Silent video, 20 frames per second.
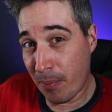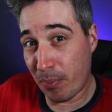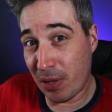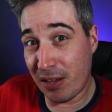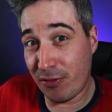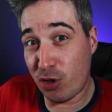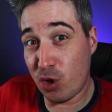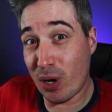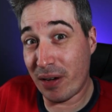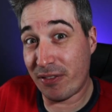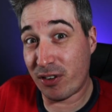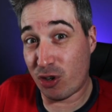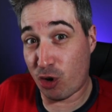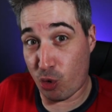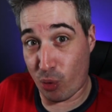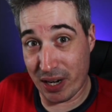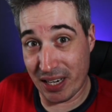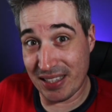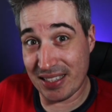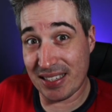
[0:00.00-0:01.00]
But if you have
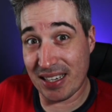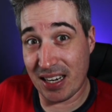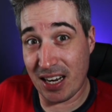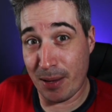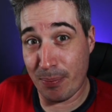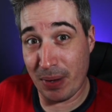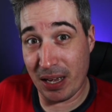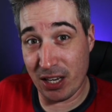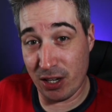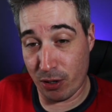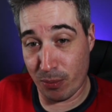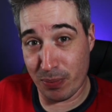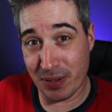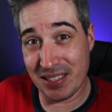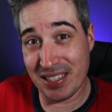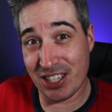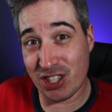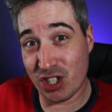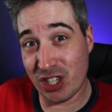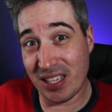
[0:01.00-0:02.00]
grid set up and you're
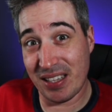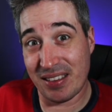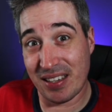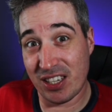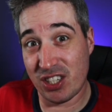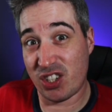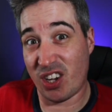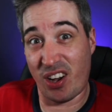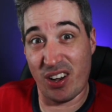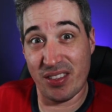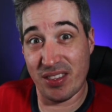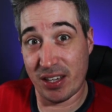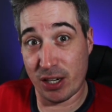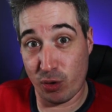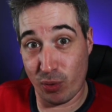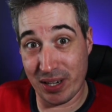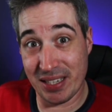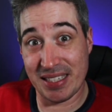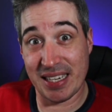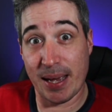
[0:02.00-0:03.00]
positioning things on the
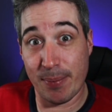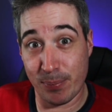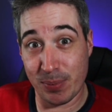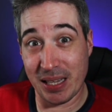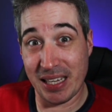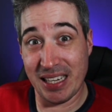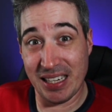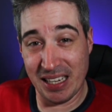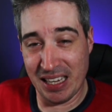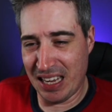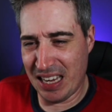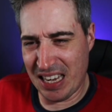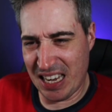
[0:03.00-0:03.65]
grid template,